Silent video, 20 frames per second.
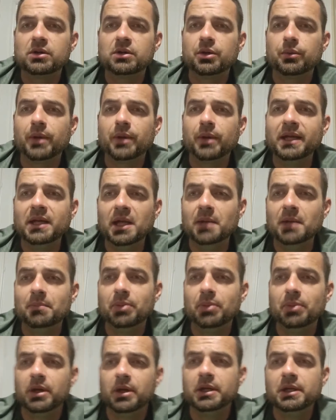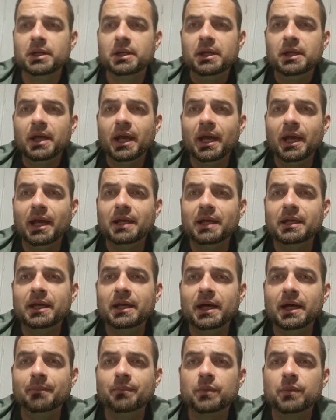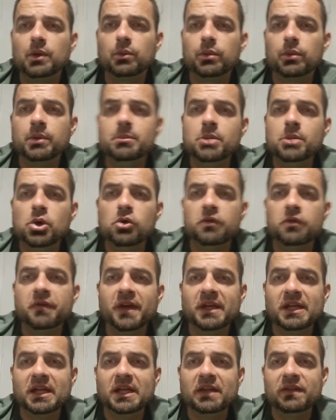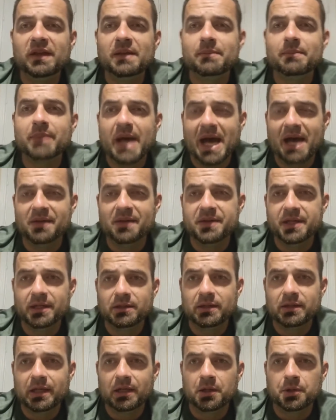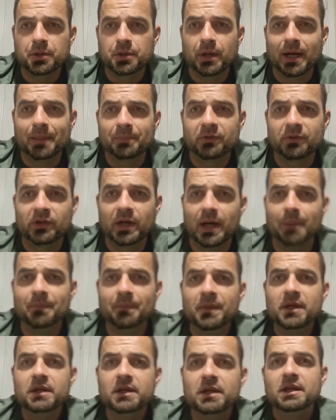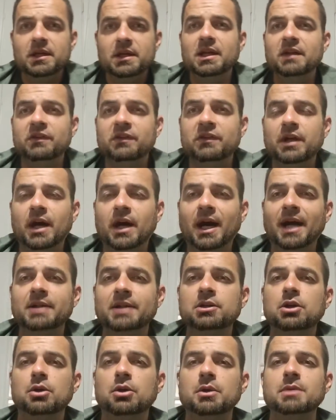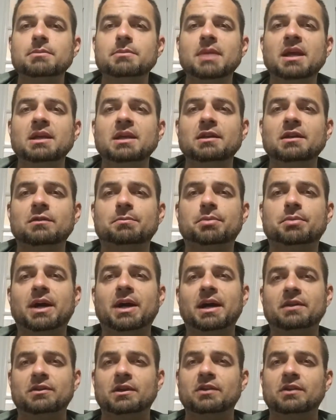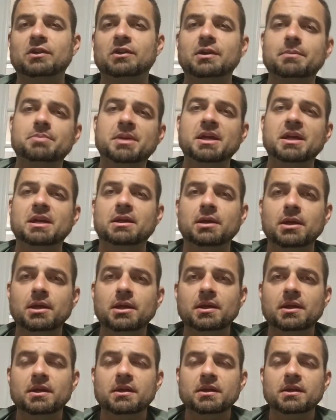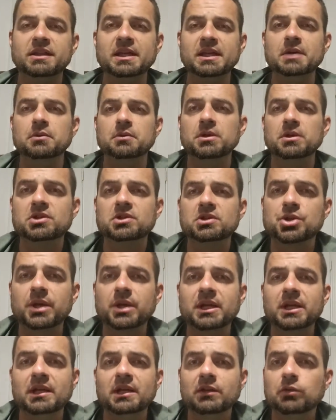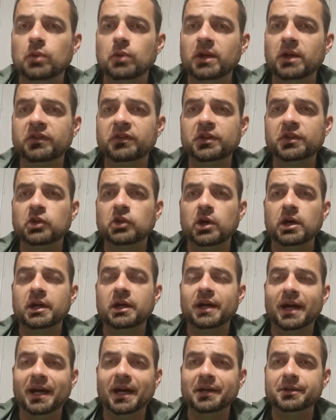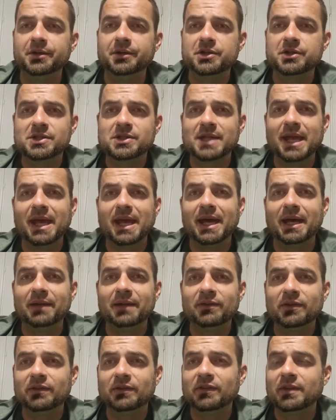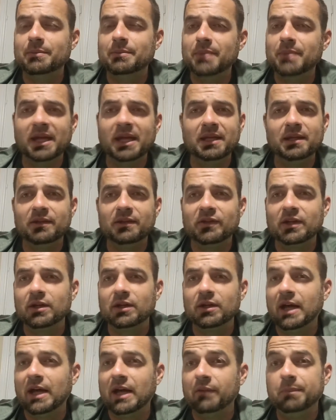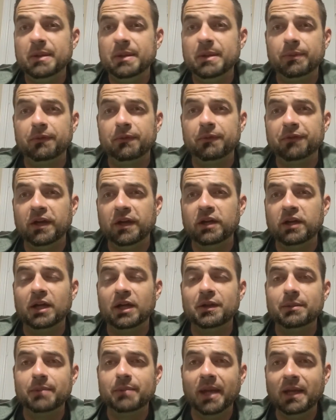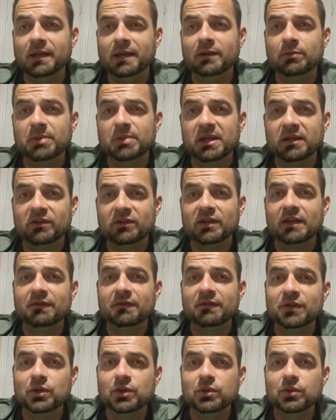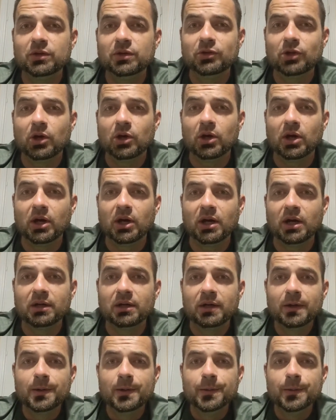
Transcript: the right input and remove anything bad that crops up. It is an ongoing maintenance process, and a big thing with the training is once the dog understands, it's the maintenance. And a lot of people fail on the maintenance because they view the dog